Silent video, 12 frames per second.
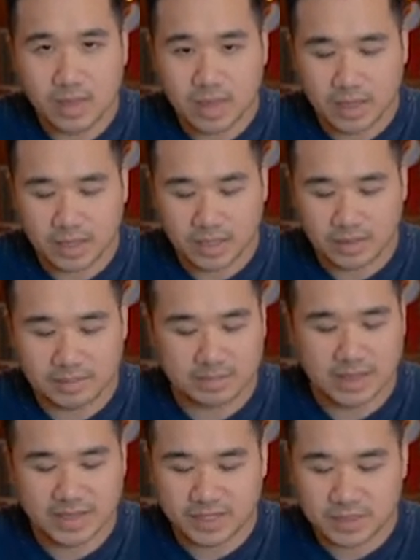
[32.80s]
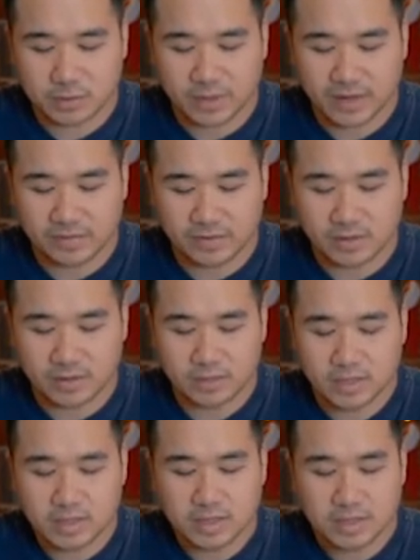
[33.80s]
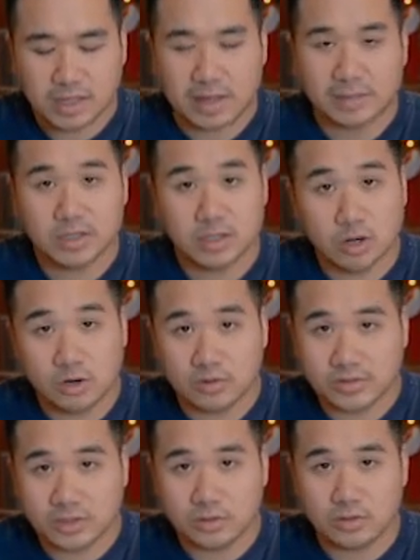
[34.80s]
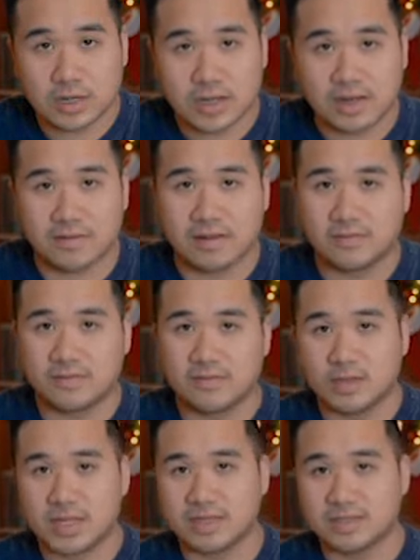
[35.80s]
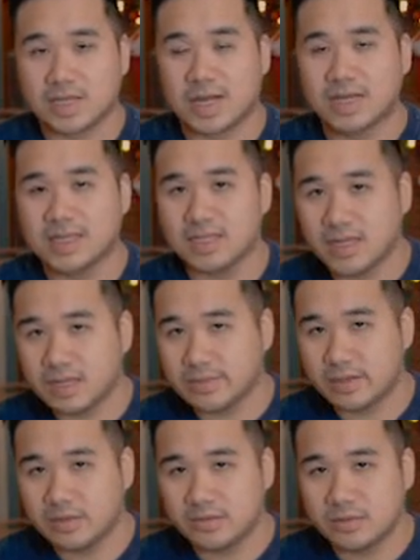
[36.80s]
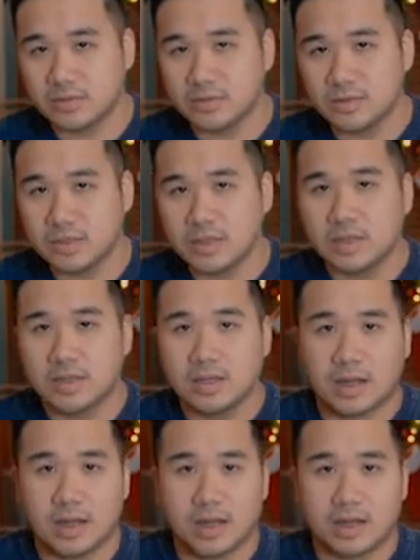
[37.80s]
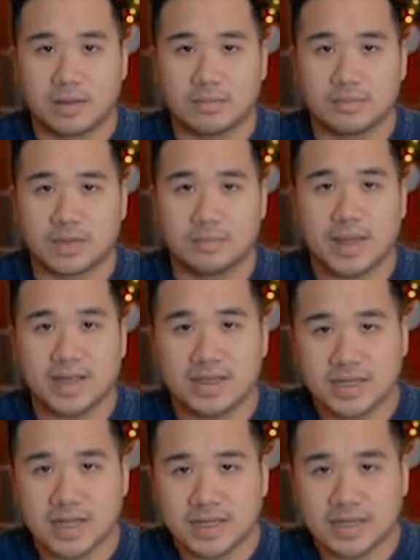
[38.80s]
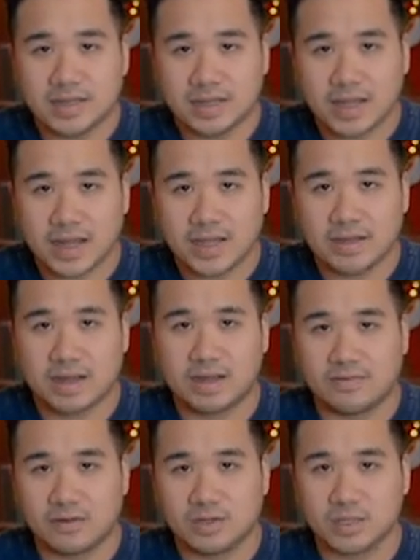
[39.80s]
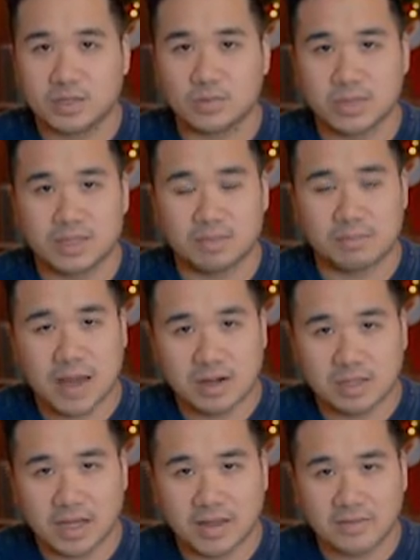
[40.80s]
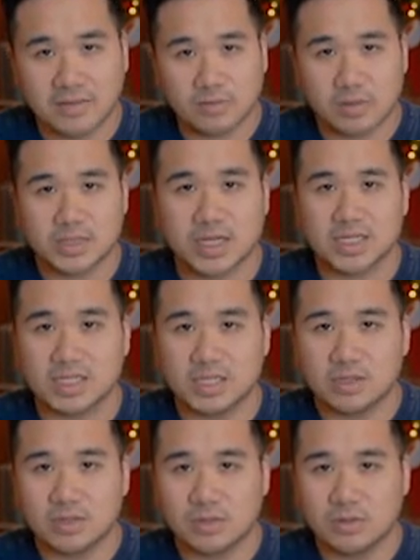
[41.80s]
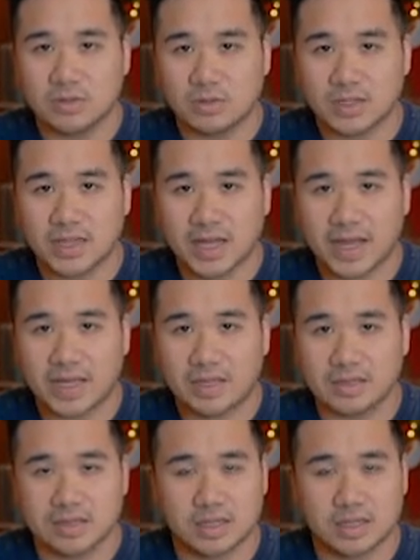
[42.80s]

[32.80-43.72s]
I think it's a great phone. I'm going to go over with you a few things that I didn't like about the phone. The main thing I didn't like at first was the battery life, which I still don't really like.